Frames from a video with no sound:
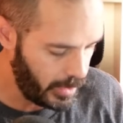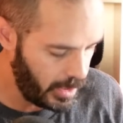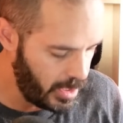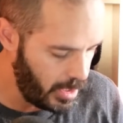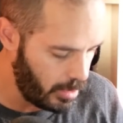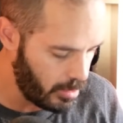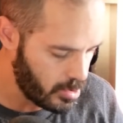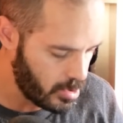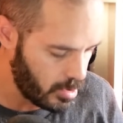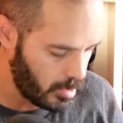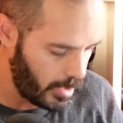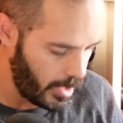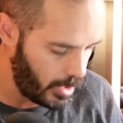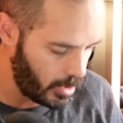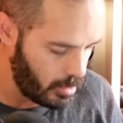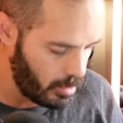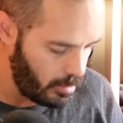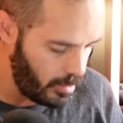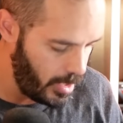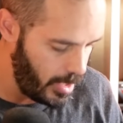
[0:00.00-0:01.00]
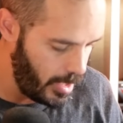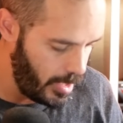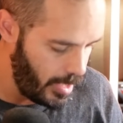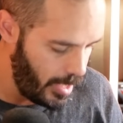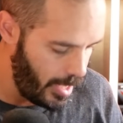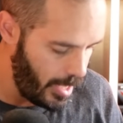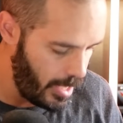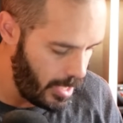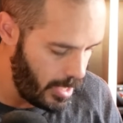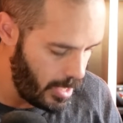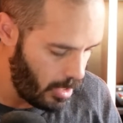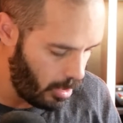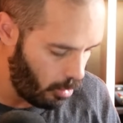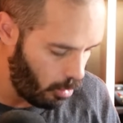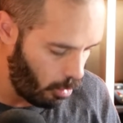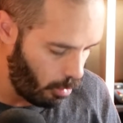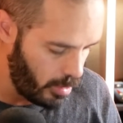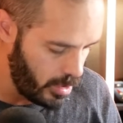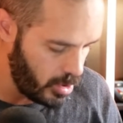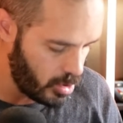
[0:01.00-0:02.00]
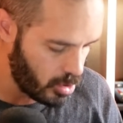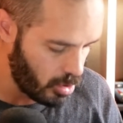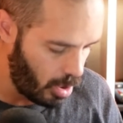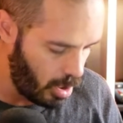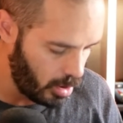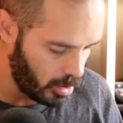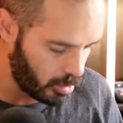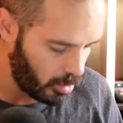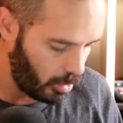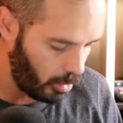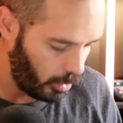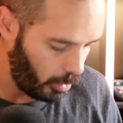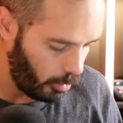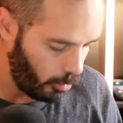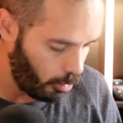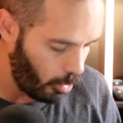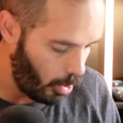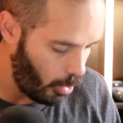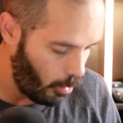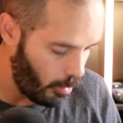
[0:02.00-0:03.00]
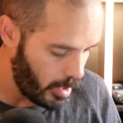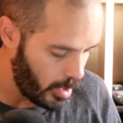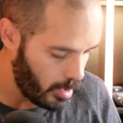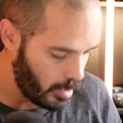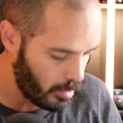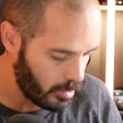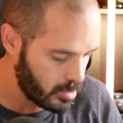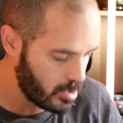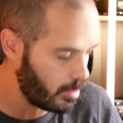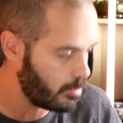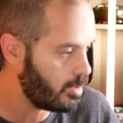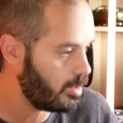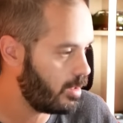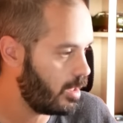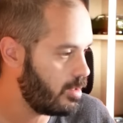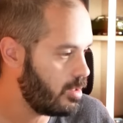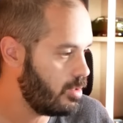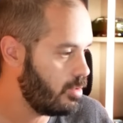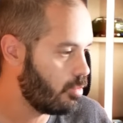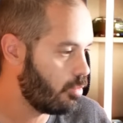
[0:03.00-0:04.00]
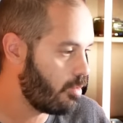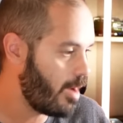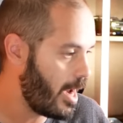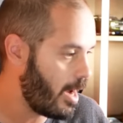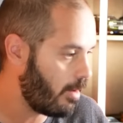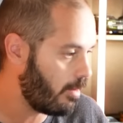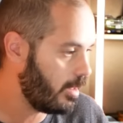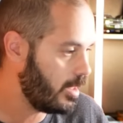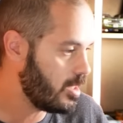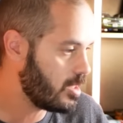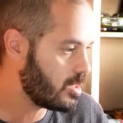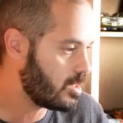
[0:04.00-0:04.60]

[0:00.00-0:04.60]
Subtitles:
gear selector in a horizontal row here, something that you rarely